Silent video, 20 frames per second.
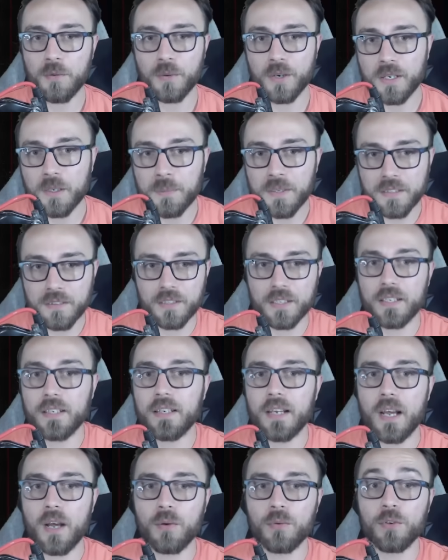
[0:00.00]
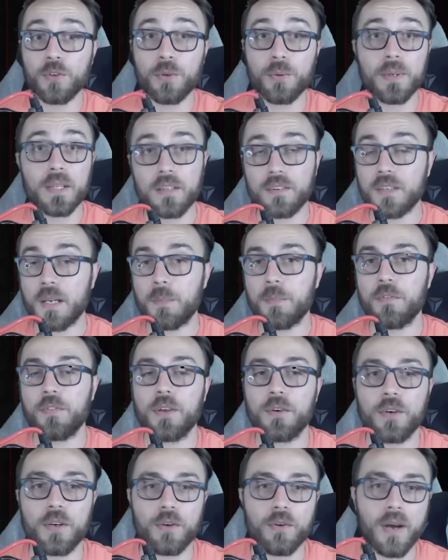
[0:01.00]
We're going to be sitting down doing this type of
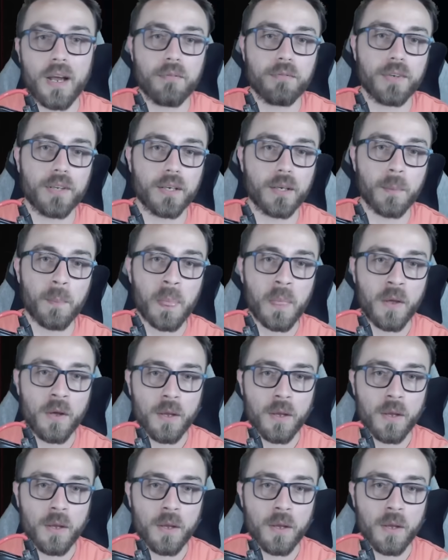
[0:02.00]
theory crafting.